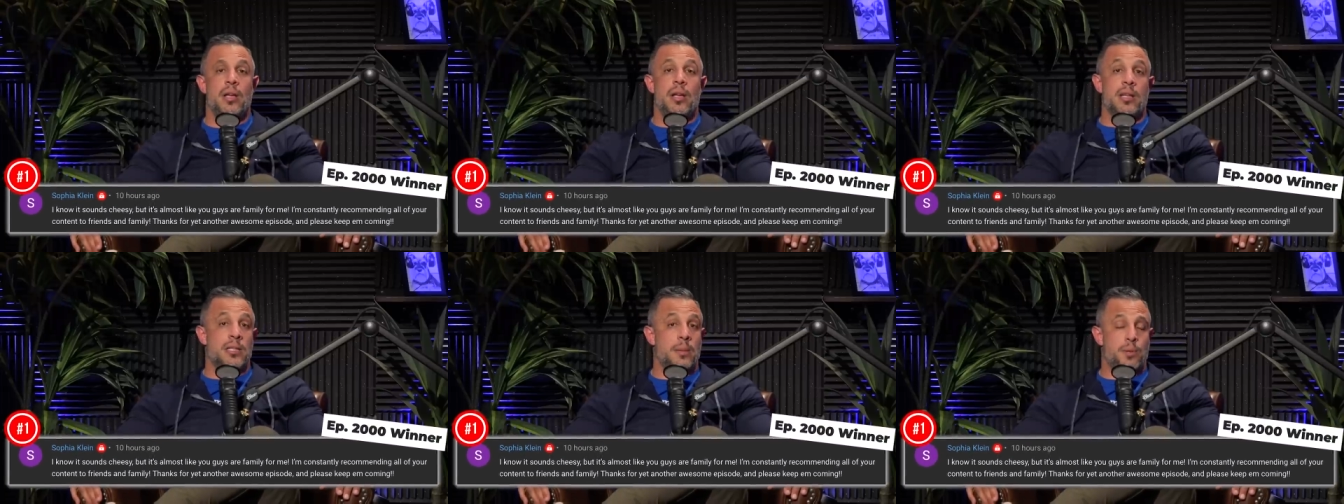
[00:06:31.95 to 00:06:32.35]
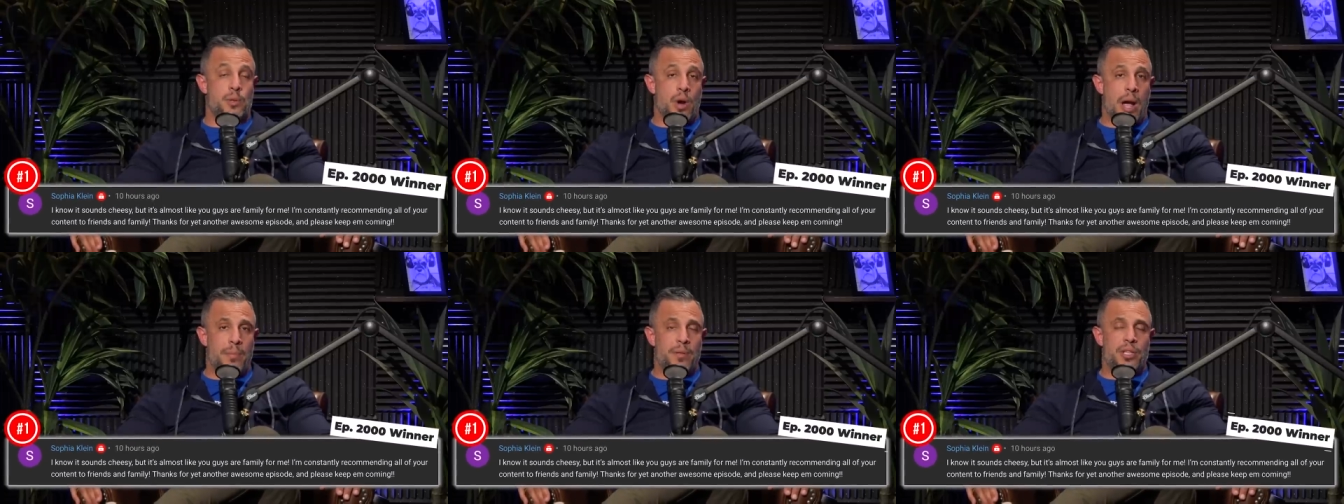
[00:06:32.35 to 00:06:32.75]

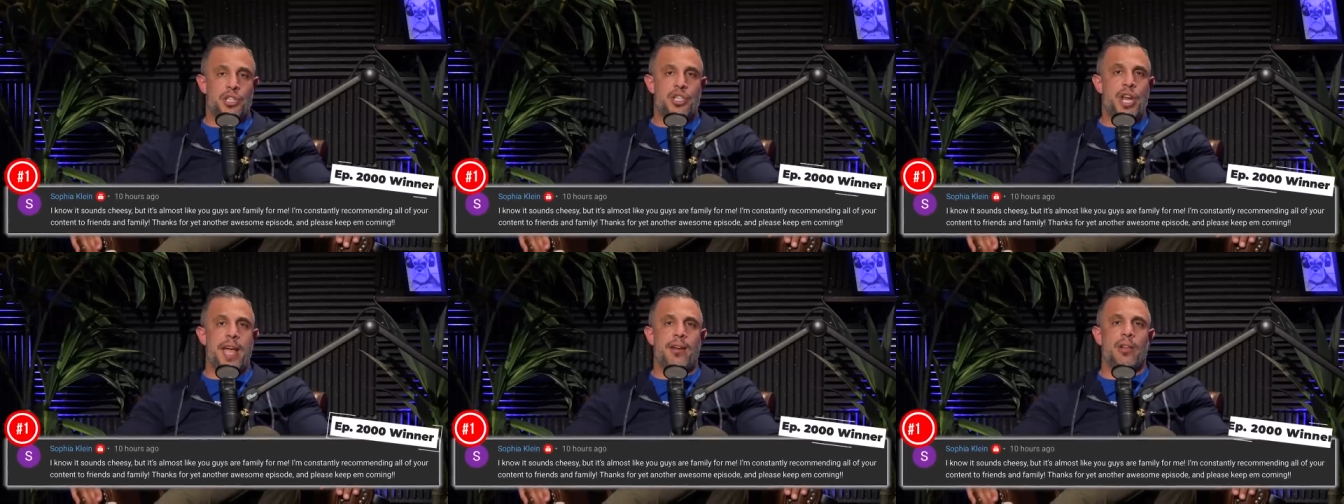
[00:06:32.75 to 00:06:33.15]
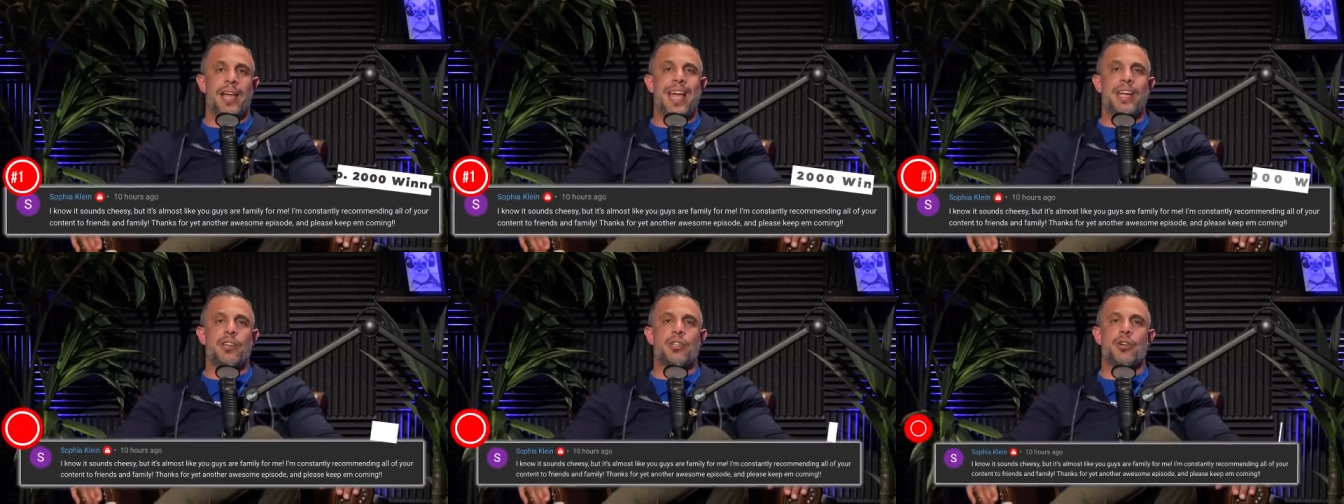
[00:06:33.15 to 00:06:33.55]
Subscribe to this channel
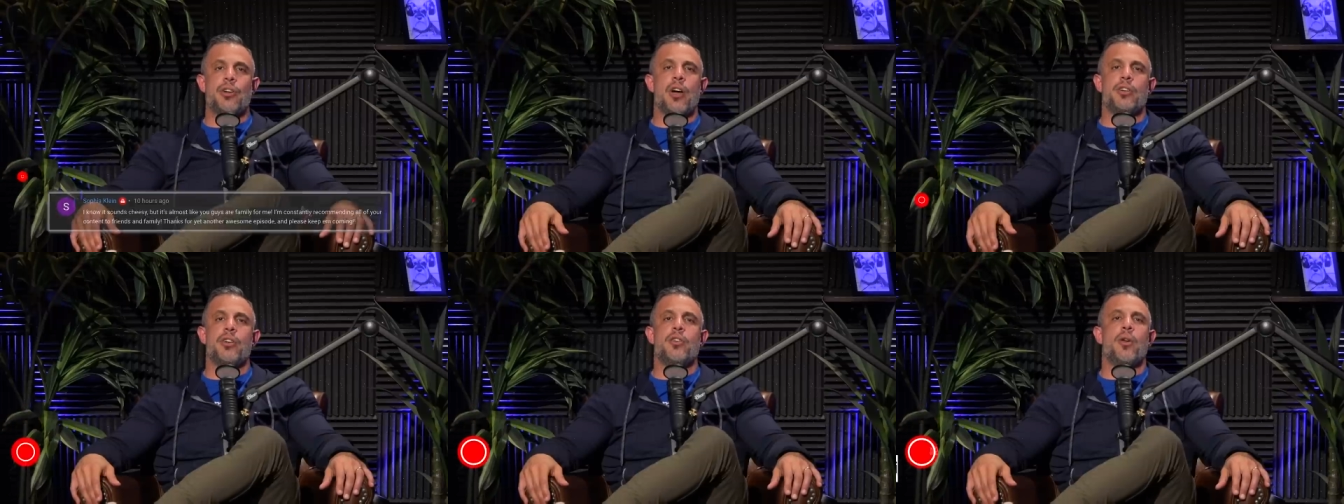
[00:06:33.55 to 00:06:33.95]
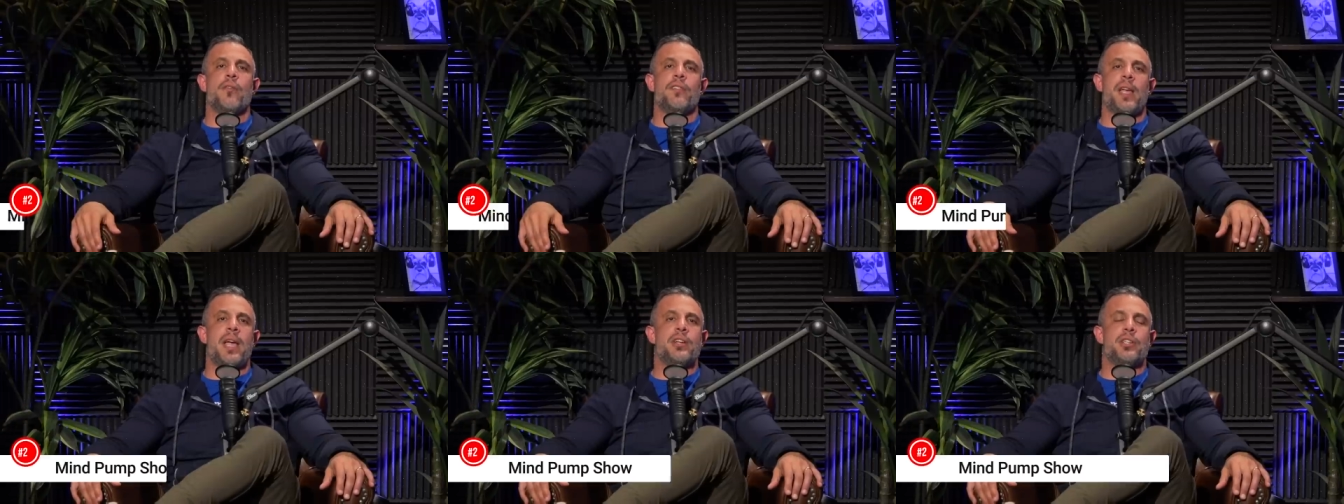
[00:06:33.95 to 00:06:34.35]
and turn on your
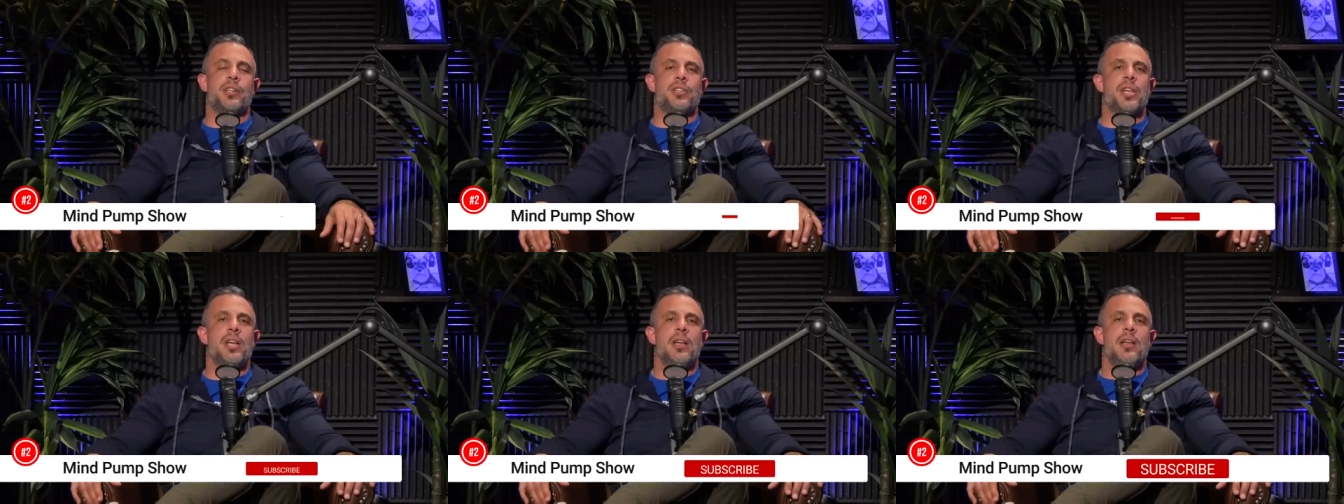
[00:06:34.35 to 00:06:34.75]
notifications.